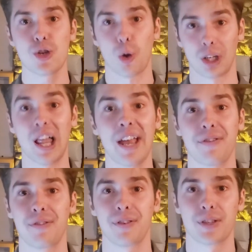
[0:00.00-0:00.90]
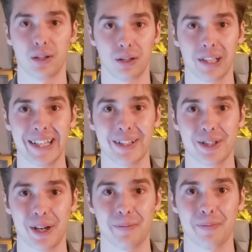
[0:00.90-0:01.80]
your life to look like.
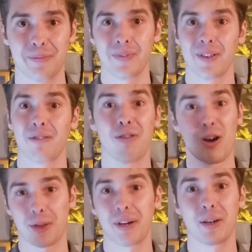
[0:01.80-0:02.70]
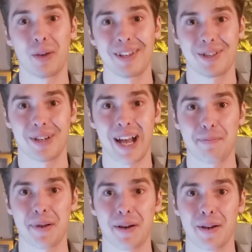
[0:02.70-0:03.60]
So, fourth way to waste your
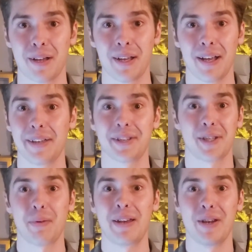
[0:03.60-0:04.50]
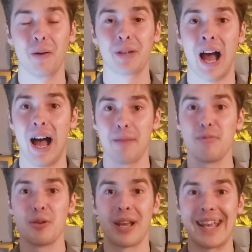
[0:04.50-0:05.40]
gap year is to spend no time
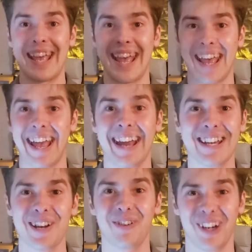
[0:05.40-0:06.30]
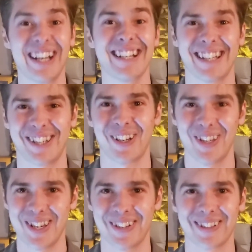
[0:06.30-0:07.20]
doing any of what I just
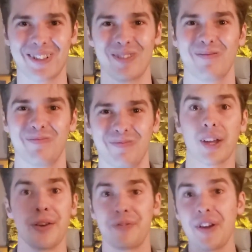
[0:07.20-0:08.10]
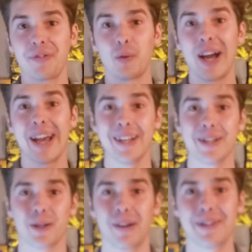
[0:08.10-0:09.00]
told you. Fifth way
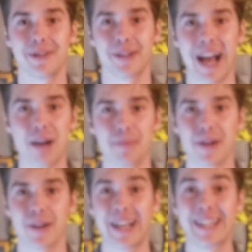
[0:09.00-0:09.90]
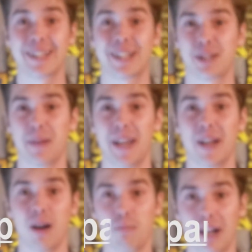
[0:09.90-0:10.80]
to waste your gap year is to
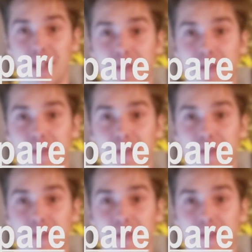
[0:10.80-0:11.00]
spend much